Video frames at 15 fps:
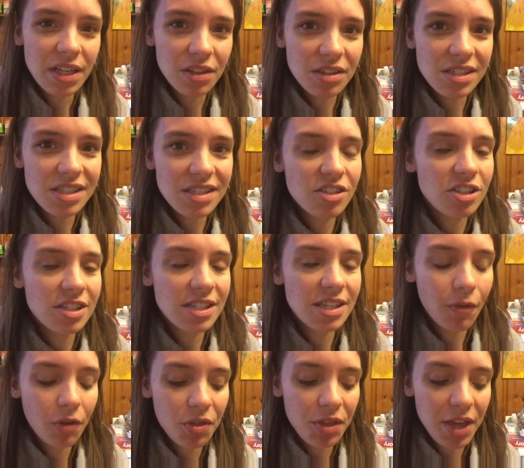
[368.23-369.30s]
There's just
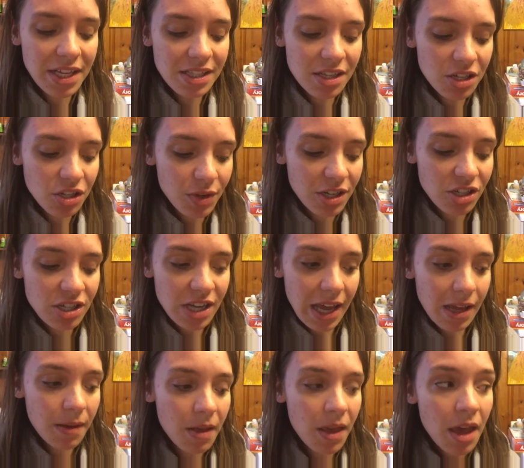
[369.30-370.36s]
different things to do each
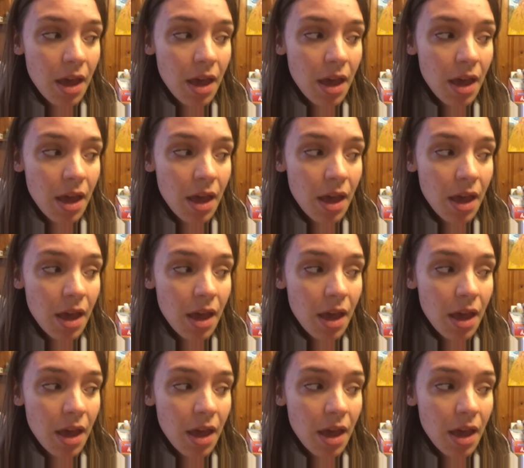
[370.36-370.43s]
day.